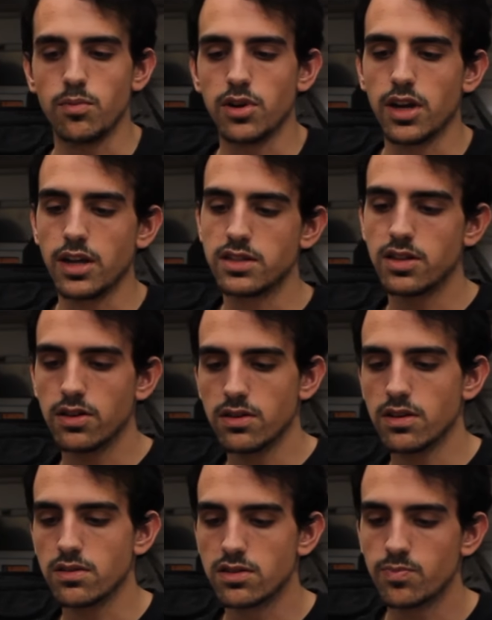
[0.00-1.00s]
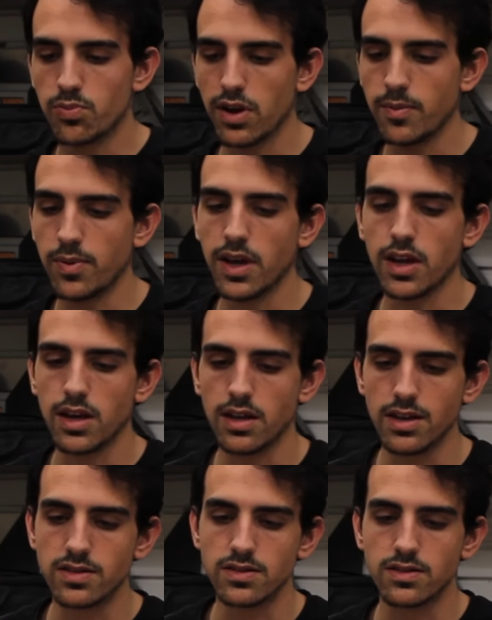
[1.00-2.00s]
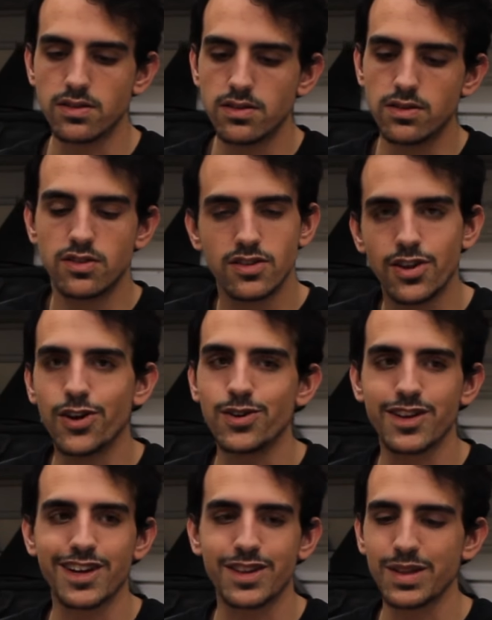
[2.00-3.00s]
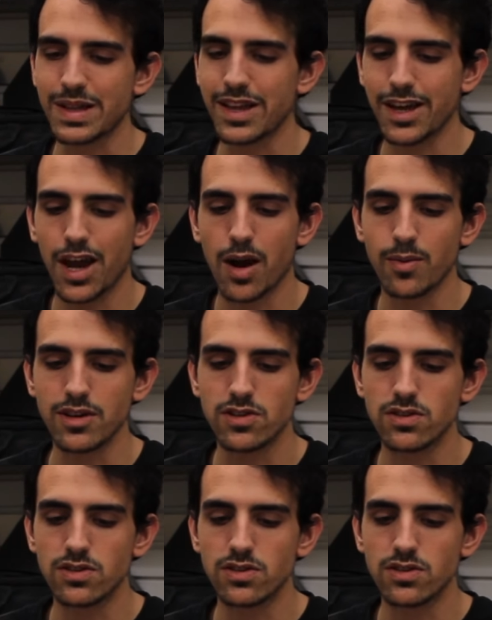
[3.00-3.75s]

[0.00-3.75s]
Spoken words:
but until you spray paint it, it's still gonna look like garbage.